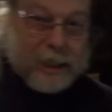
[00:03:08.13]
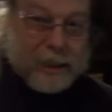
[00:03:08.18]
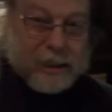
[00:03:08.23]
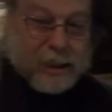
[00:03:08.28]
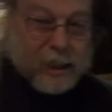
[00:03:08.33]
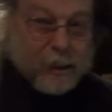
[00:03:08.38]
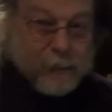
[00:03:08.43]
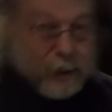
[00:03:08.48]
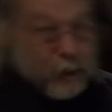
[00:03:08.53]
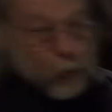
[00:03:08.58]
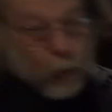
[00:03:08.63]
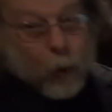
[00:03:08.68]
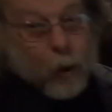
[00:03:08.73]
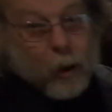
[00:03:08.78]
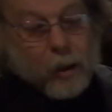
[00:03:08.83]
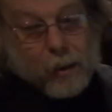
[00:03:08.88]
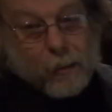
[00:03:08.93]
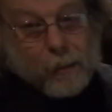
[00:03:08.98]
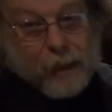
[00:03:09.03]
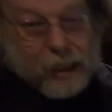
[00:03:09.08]
It's gonna be
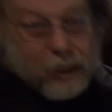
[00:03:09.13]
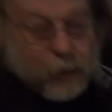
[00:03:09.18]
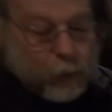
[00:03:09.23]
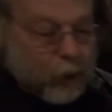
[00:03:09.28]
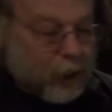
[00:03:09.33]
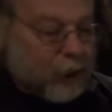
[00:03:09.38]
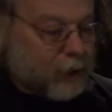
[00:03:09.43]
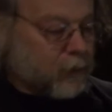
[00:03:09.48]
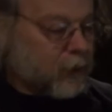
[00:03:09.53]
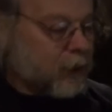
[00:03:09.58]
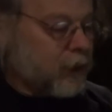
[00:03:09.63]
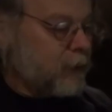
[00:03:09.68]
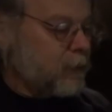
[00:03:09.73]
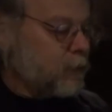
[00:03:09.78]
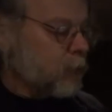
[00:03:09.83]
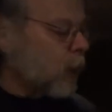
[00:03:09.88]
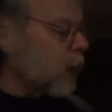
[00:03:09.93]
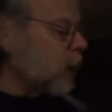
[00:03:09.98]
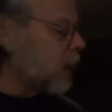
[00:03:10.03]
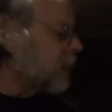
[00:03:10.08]
war no matter what, right?
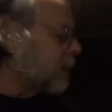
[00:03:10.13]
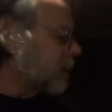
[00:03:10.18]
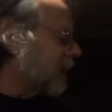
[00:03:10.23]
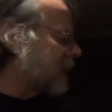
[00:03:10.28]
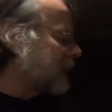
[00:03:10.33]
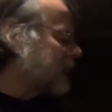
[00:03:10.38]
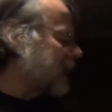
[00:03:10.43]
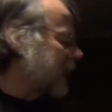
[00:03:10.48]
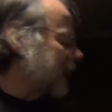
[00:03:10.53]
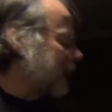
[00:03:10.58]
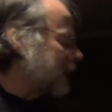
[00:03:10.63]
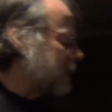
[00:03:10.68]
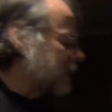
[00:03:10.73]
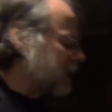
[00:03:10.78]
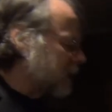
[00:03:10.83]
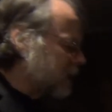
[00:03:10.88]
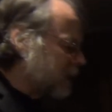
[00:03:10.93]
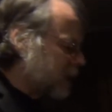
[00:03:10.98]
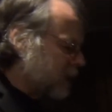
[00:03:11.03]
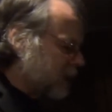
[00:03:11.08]
War, that's the answer.